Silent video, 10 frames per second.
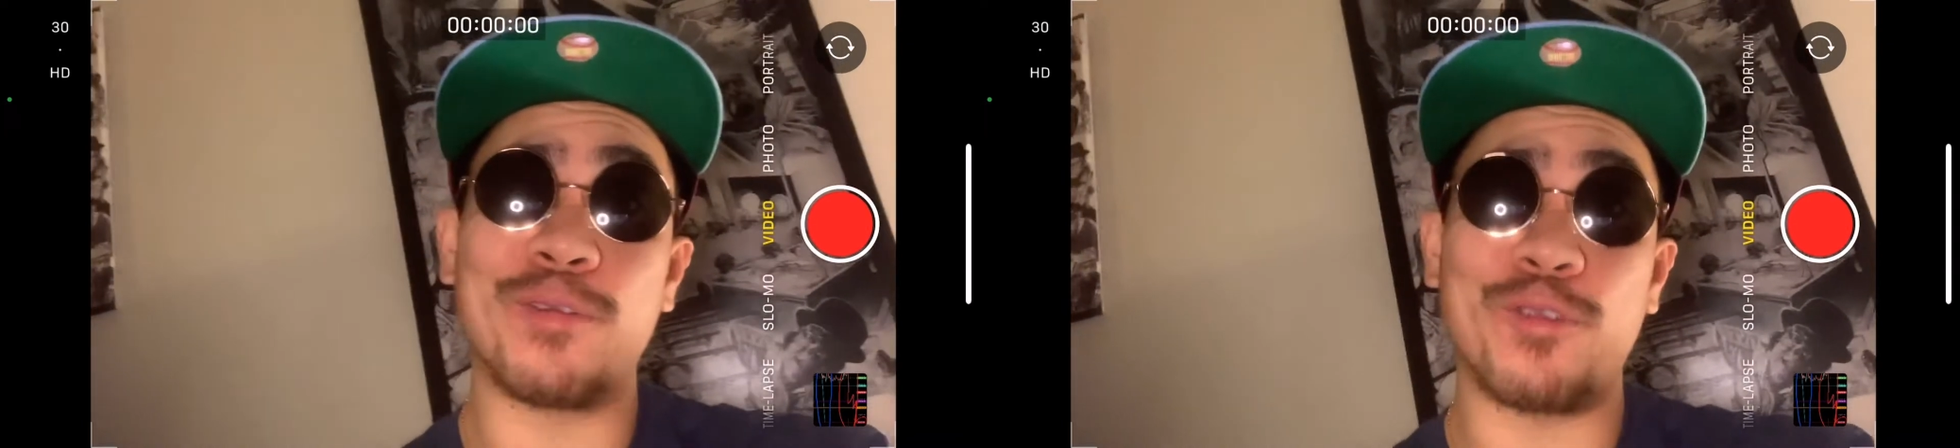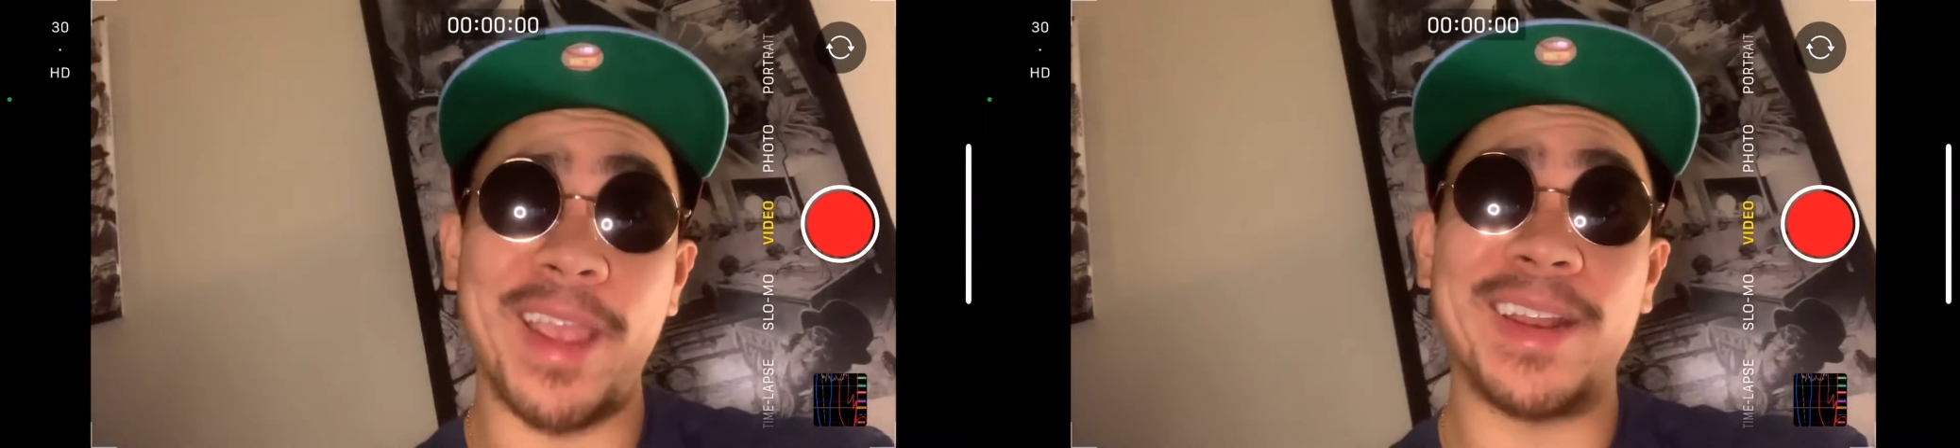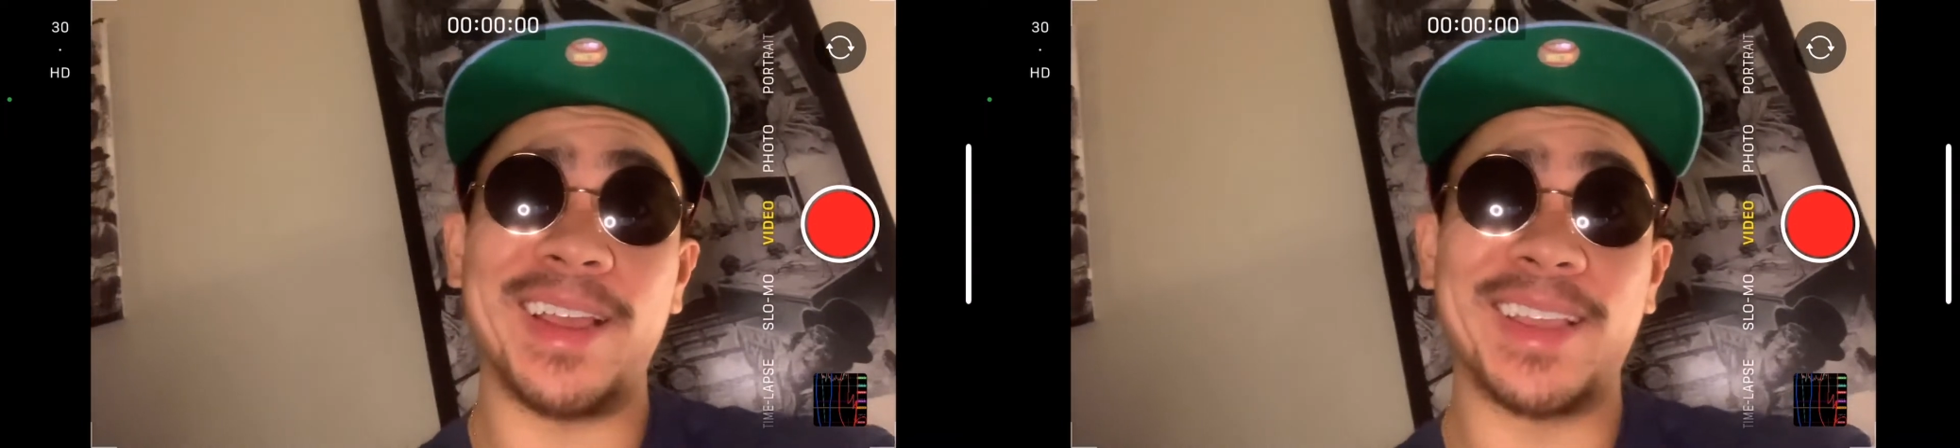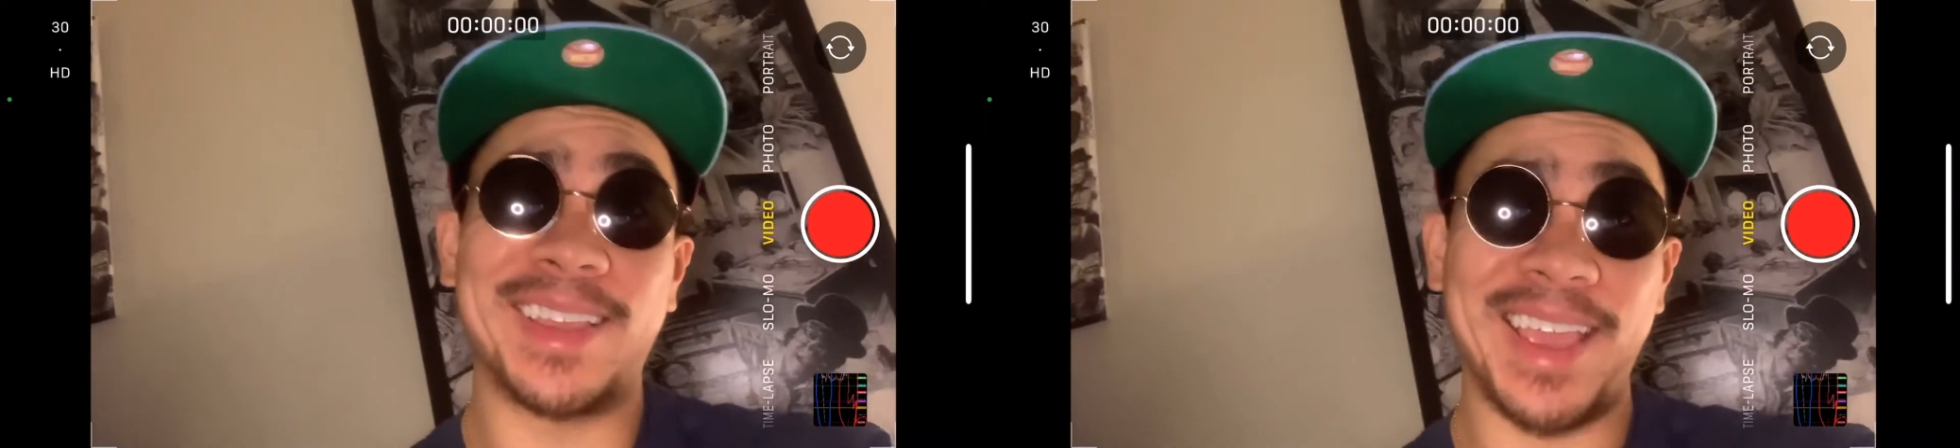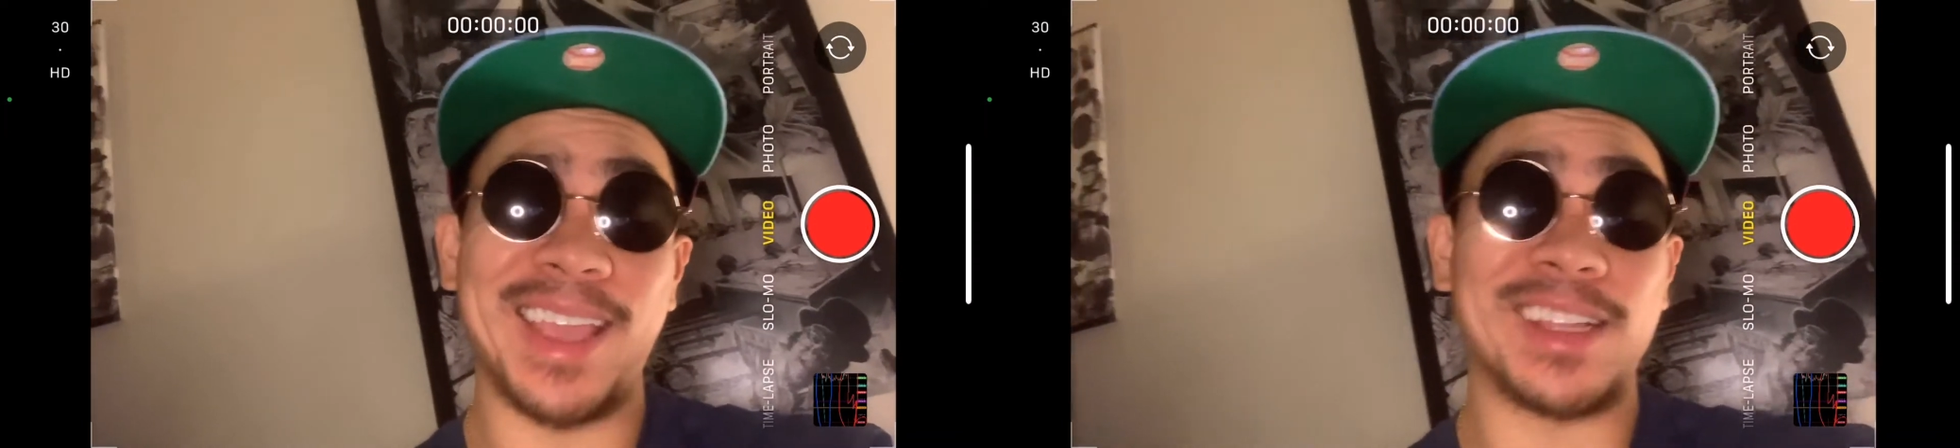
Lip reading: right again.